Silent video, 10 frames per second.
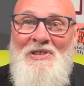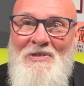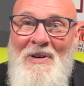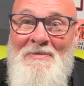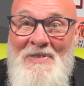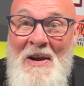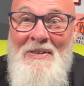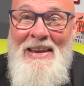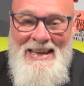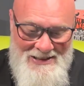to. I'm
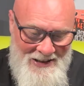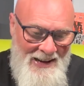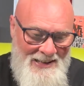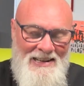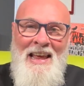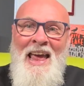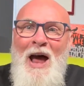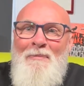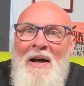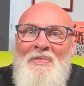very excited
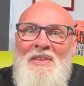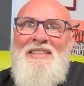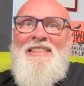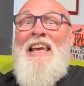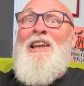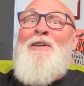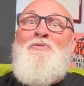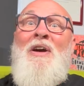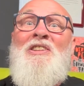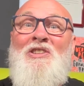about this
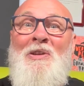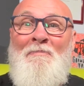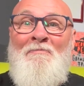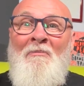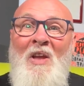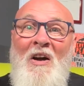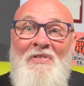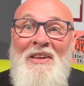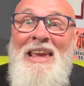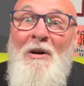celebration of
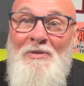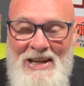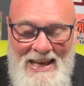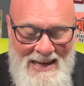the Celtic